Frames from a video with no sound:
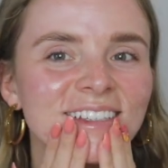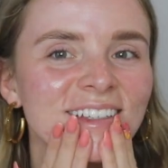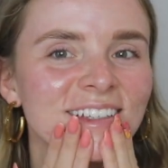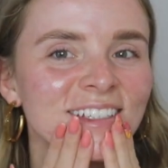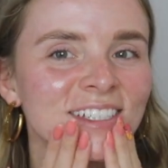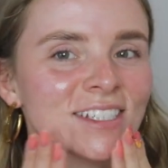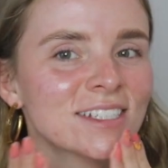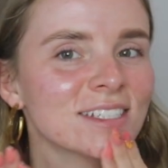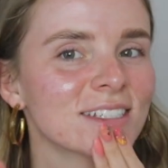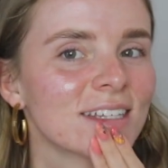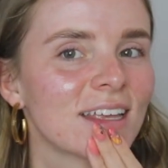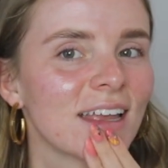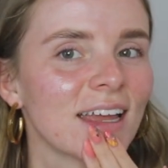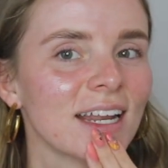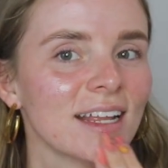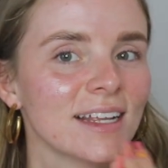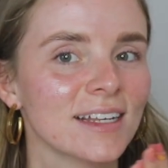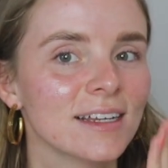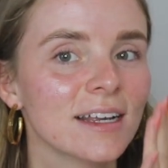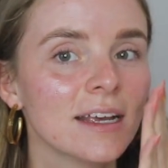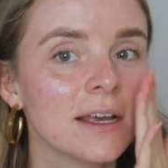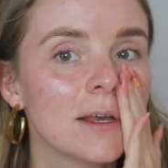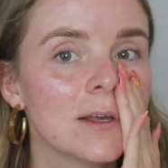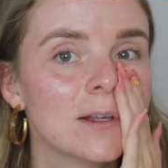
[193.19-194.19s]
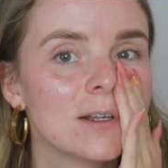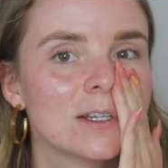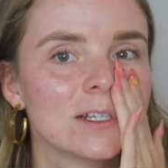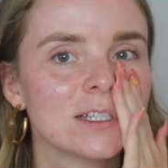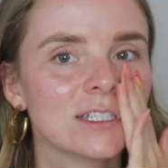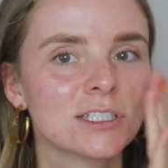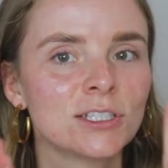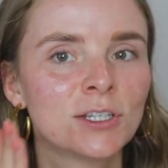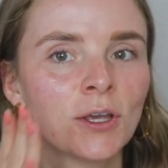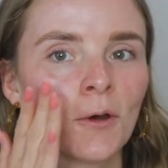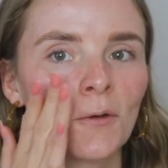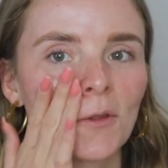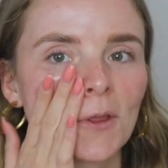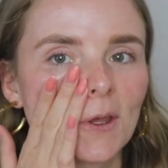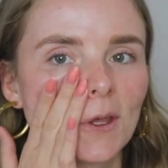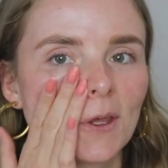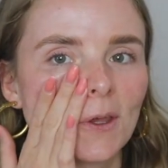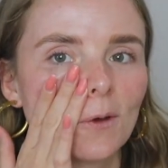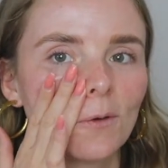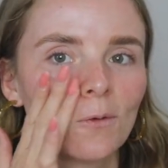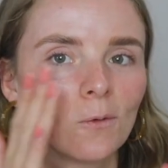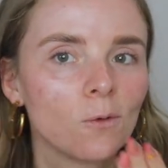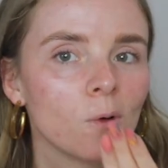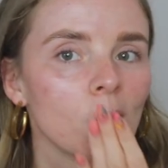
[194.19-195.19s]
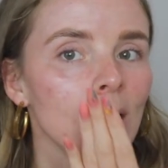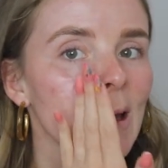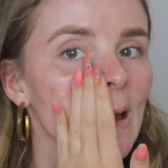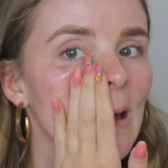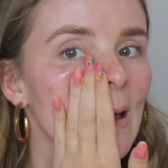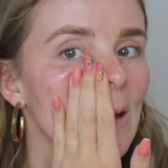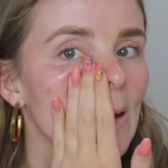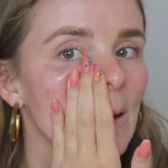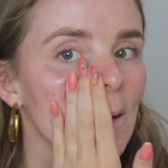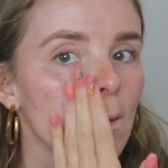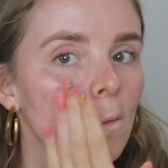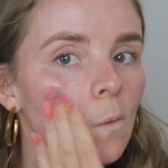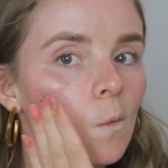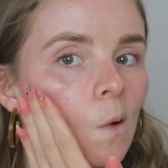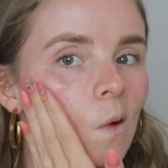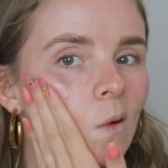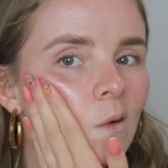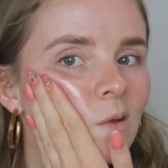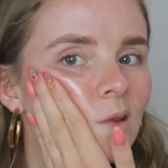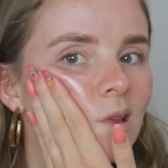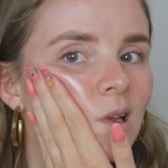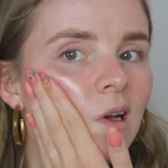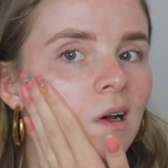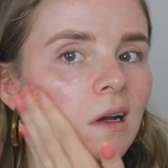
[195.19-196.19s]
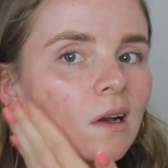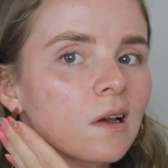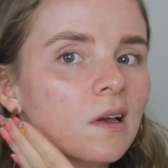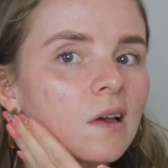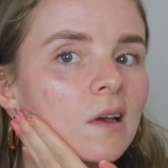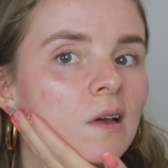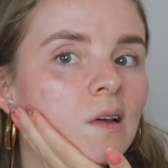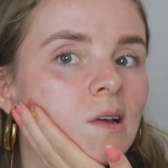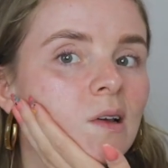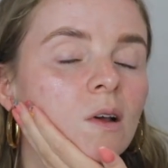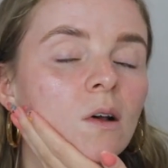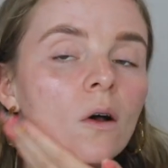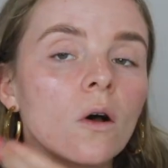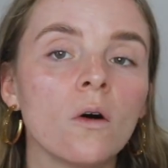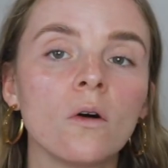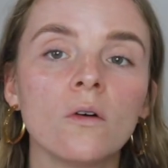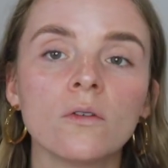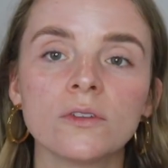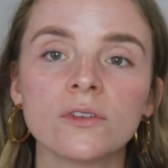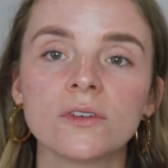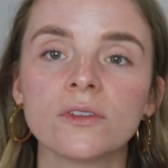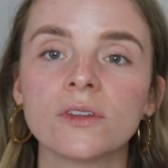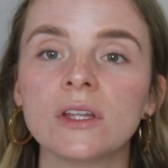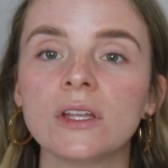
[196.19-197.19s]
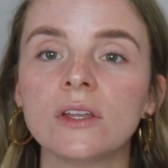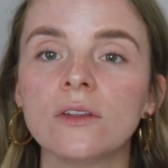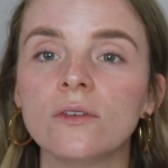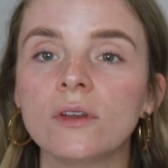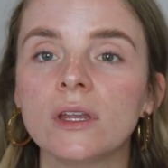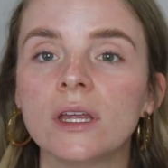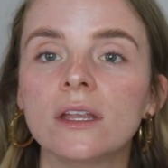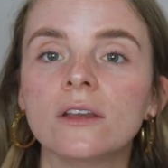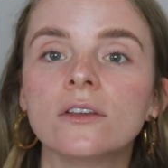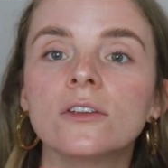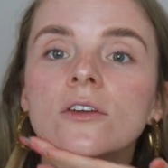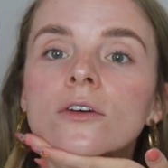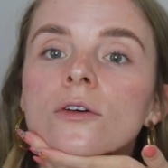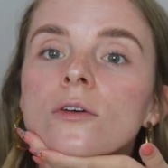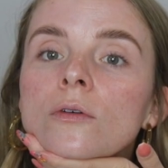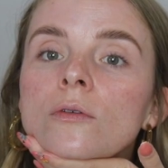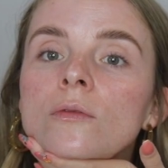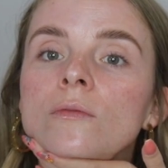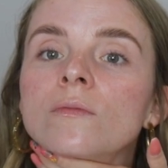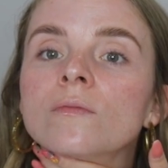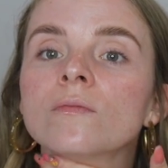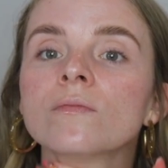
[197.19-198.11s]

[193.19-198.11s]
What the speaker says: Just kidding. Just so that you won't look older than you need to.